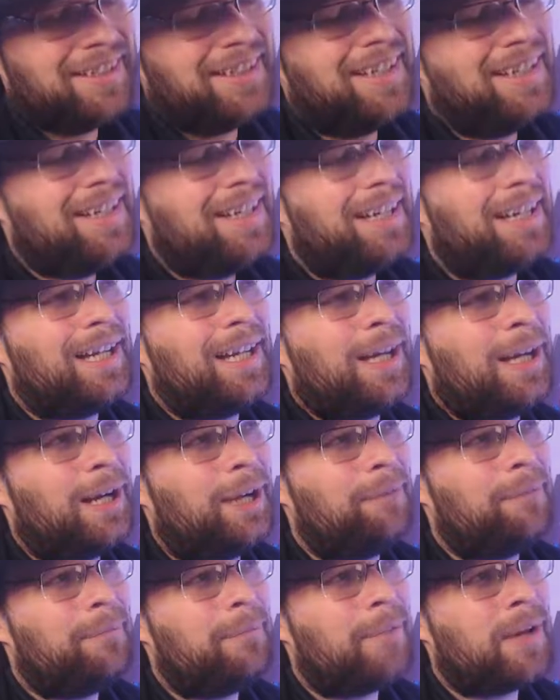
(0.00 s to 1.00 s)

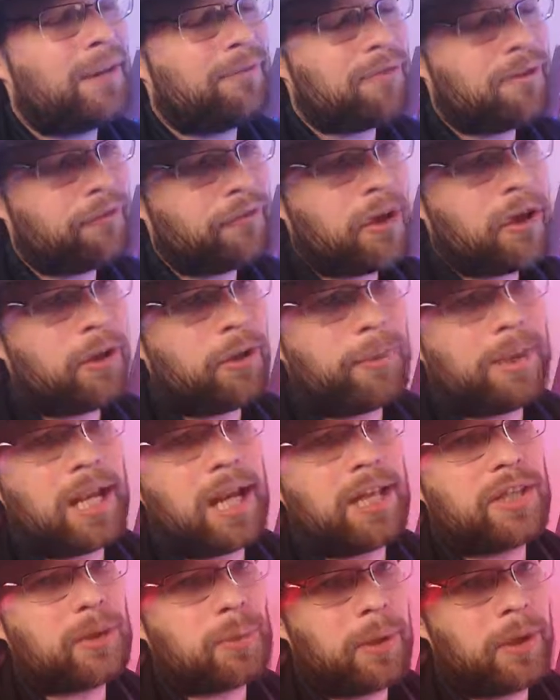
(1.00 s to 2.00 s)
But if you follow me
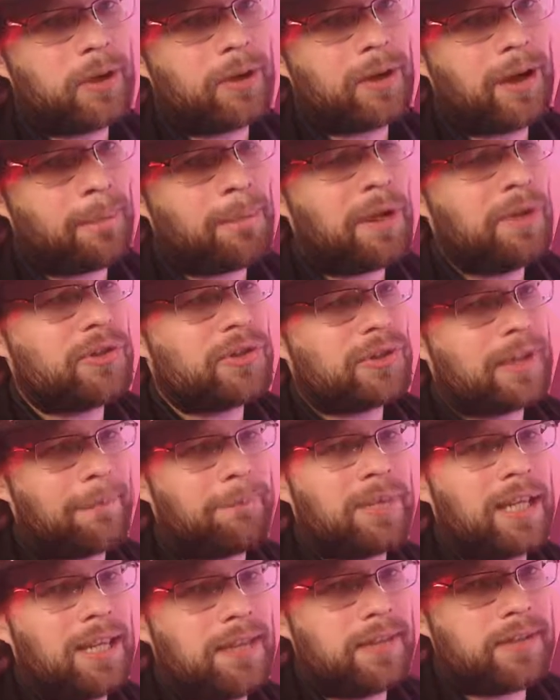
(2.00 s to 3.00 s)
on Twitter, I'll post
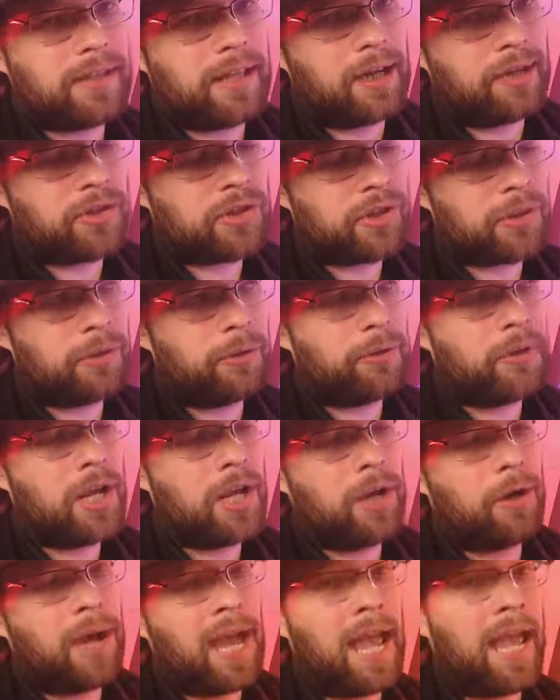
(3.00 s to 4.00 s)
updates there so you'll
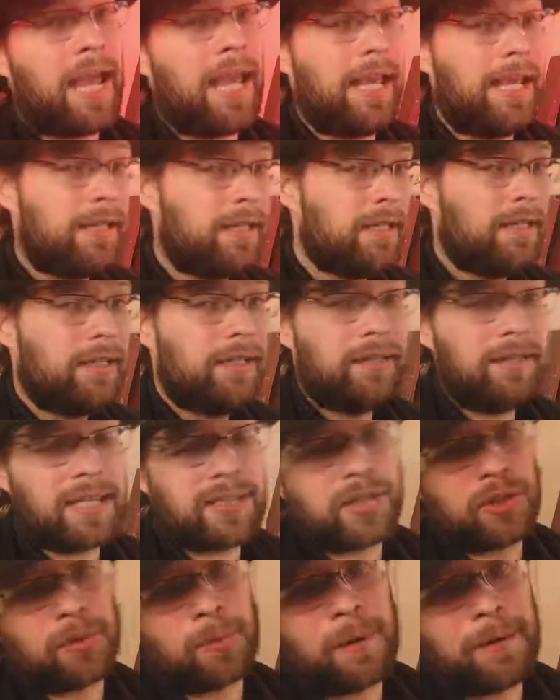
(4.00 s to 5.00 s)
know, hey, this
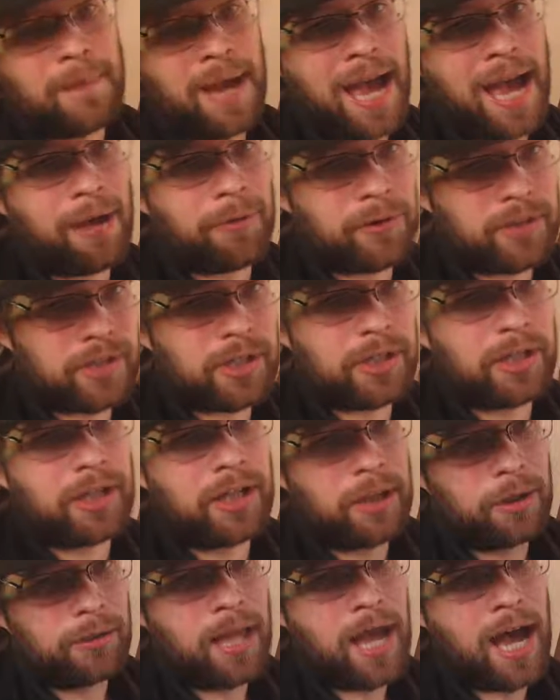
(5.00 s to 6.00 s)
is when Bauer's going to go
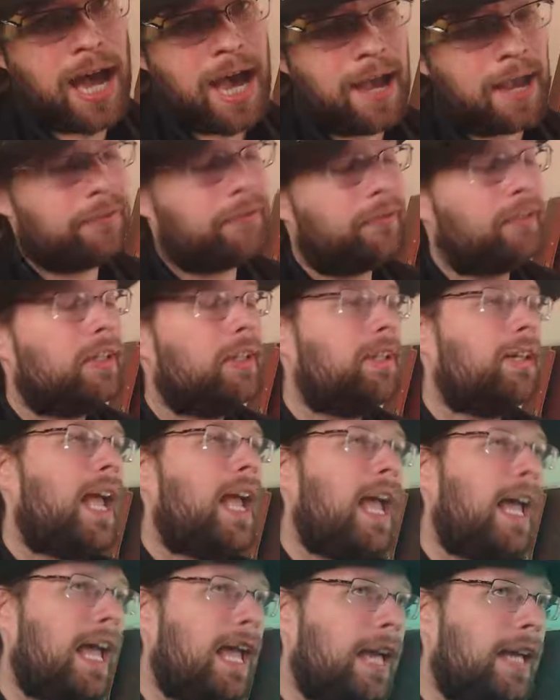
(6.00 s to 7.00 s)
live.
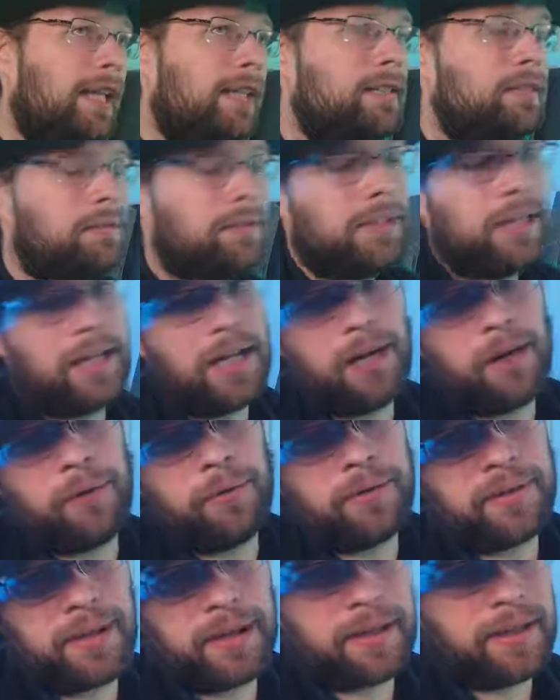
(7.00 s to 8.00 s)
Hey, you know,
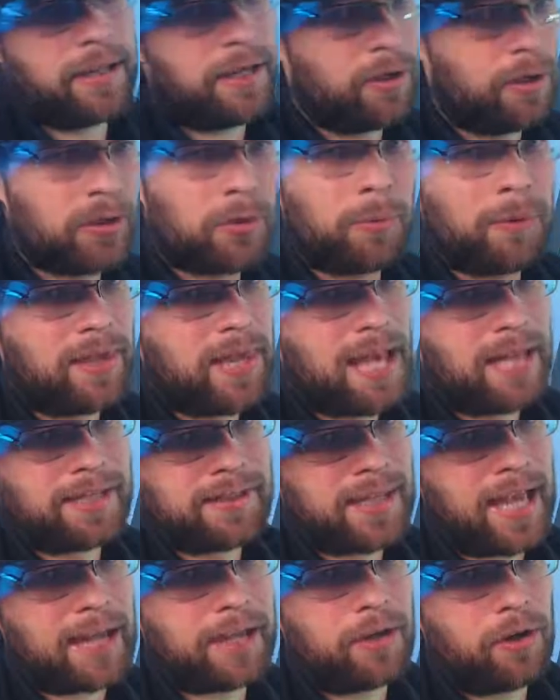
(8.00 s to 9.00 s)
here's when that
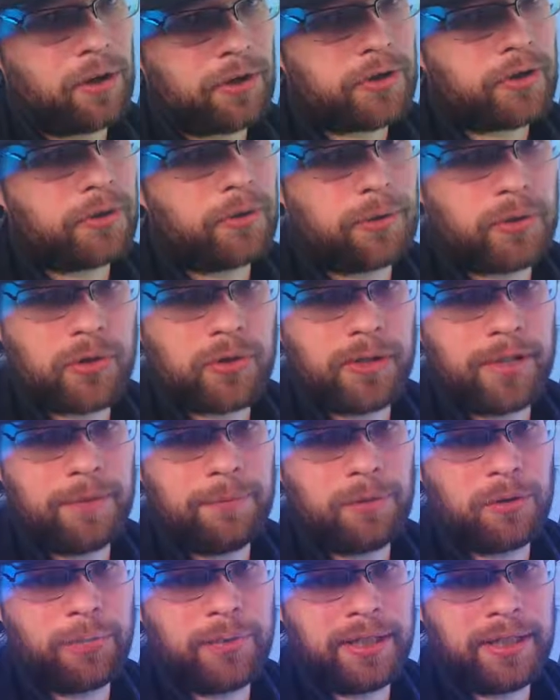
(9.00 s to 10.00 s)
second Arsenal stream
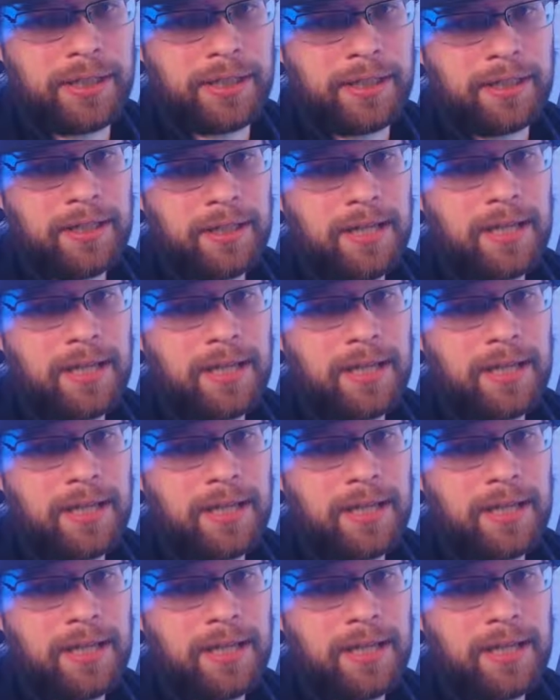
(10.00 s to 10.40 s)
will be.